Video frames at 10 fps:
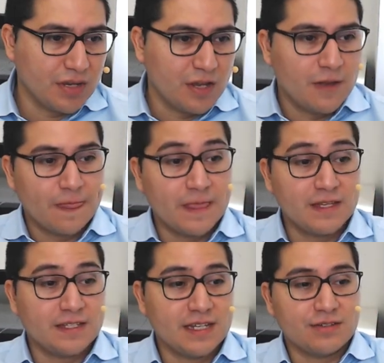This
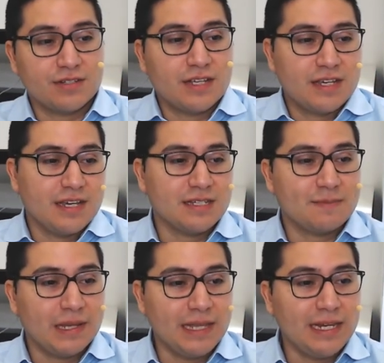is interesting. Is
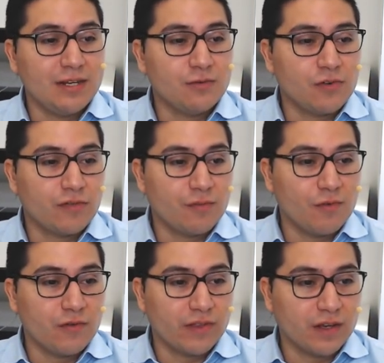palladium worth
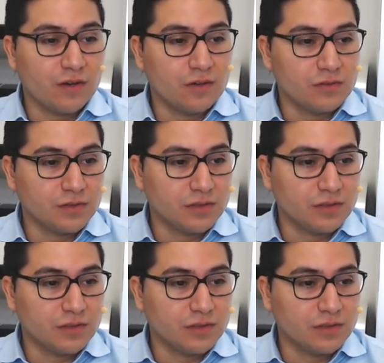more than gold?